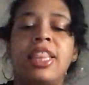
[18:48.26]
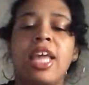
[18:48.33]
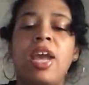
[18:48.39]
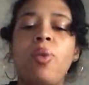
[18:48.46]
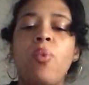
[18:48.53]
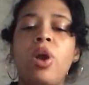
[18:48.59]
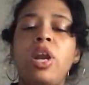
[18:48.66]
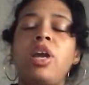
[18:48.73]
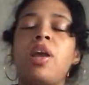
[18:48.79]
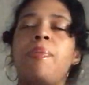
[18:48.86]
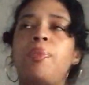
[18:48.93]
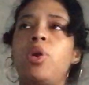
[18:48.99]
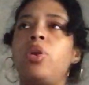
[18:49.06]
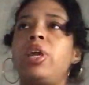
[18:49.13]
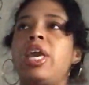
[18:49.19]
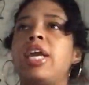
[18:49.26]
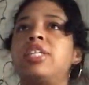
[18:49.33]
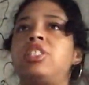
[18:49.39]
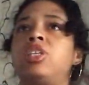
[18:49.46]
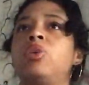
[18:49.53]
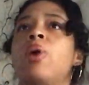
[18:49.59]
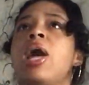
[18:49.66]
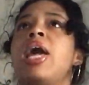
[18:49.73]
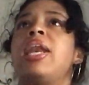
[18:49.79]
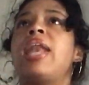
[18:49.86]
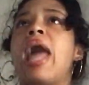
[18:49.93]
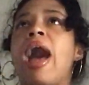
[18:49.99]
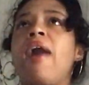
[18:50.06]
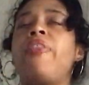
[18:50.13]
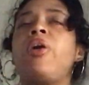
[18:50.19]
They want to communicate to you.
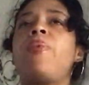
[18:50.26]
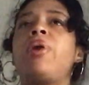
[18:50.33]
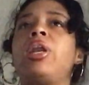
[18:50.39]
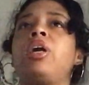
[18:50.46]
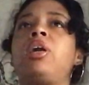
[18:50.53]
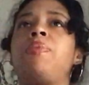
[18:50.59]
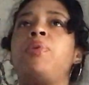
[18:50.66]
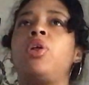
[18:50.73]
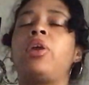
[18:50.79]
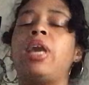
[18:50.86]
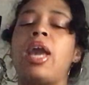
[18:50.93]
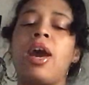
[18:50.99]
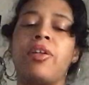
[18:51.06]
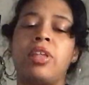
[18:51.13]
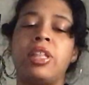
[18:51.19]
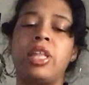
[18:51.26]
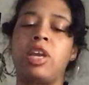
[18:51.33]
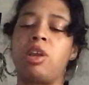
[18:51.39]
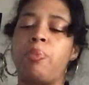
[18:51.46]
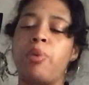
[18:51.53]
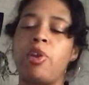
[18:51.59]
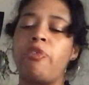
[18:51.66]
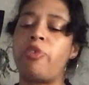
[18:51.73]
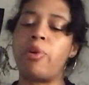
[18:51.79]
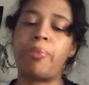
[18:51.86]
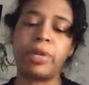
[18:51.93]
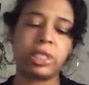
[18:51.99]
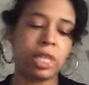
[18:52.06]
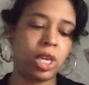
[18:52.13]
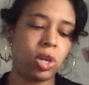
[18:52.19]
Now they want to communicate how they think you're beautiful,
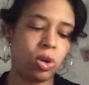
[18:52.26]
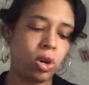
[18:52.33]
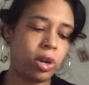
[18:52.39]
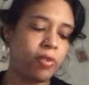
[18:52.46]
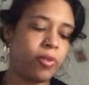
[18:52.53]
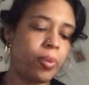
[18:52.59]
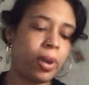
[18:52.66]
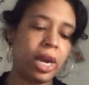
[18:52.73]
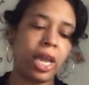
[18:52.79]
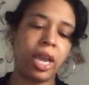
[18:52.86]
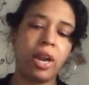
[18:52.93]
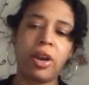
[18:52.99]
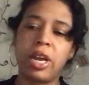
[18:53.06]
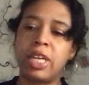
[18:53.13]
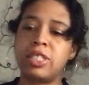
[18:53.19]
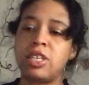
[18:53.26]
but it's like you don't even want to hear it.